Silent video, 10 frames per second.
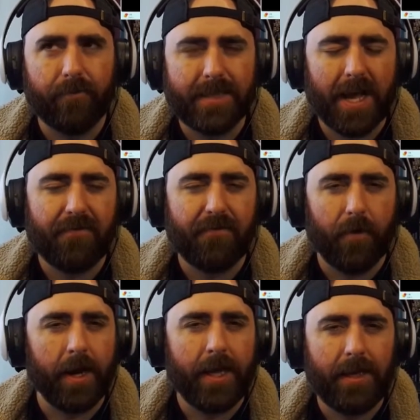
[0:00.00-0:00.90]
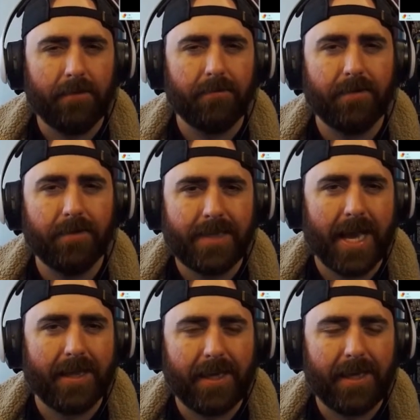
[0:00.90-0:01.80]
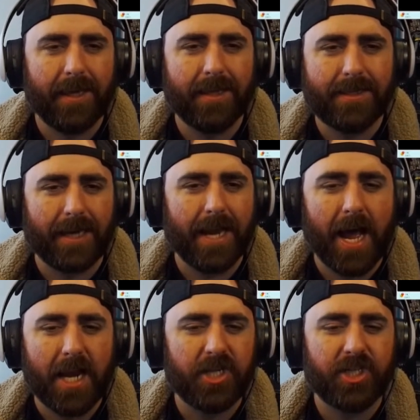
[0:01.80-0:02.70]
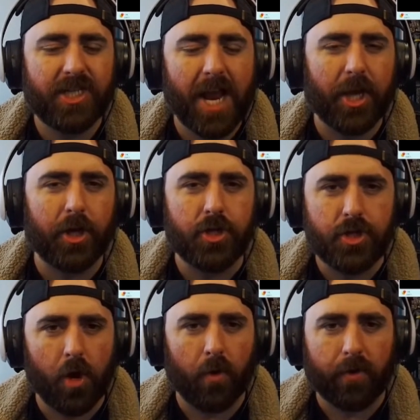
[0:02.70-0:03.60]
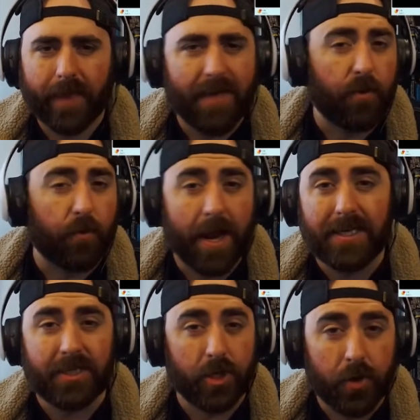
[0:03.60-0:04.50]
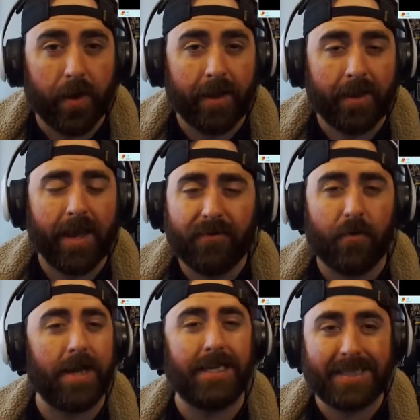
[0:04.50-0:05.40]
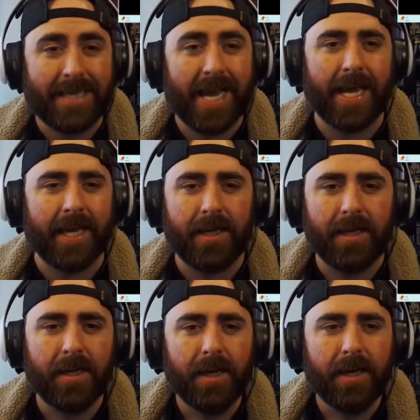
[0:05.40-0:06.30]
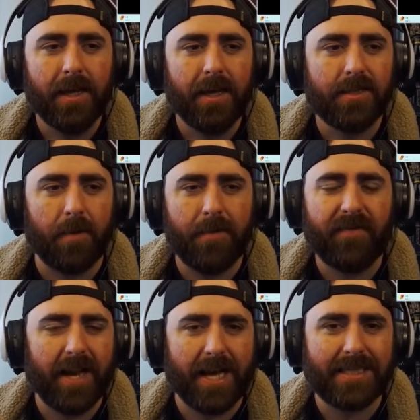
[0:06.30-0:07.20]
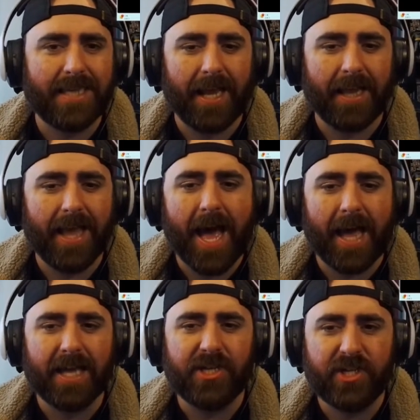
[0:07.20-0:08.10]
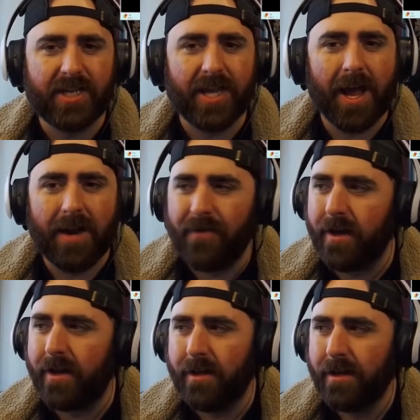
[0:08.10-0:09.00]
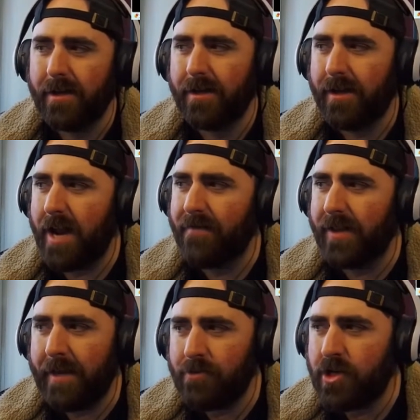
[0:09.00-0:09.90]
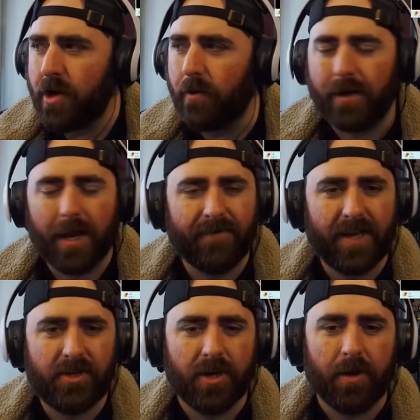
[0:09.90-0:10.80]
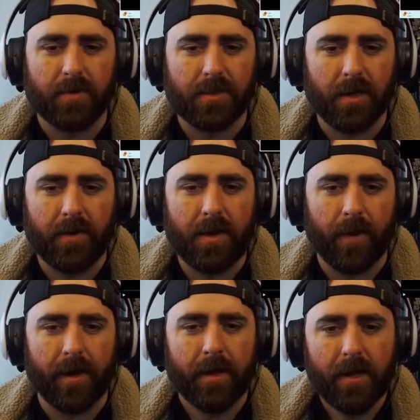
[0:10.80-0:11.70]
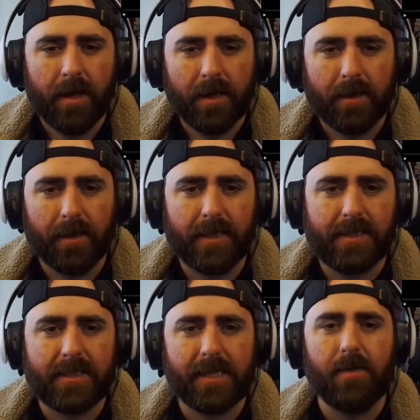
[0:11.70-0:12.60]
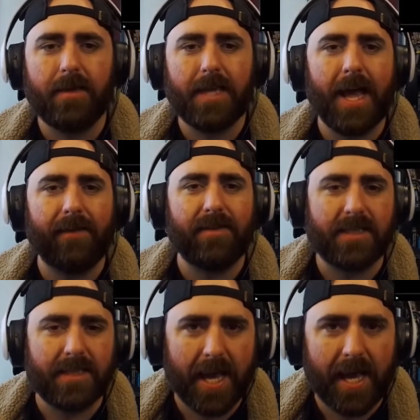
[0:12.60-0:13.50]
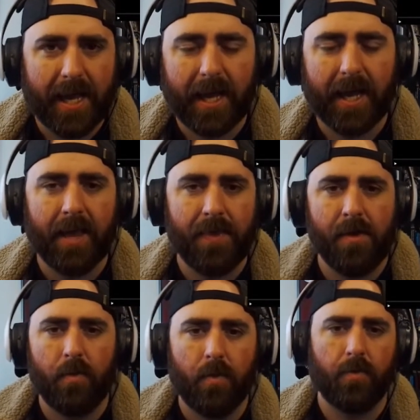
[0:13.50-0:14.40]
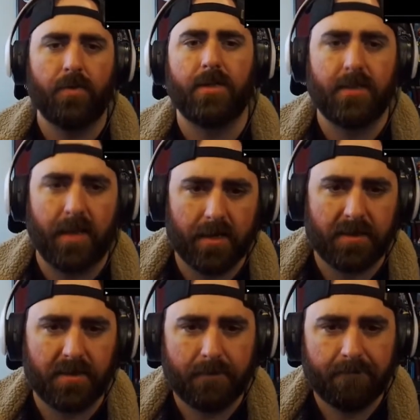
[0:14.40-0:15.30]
not funny, sadly. It's just not a good joke. They have the right to do it. They have the right to say it. So I'm definitely not saying that. It's just kind of a lame joke. So anyway, let's see what they have to say and then we'll discuss.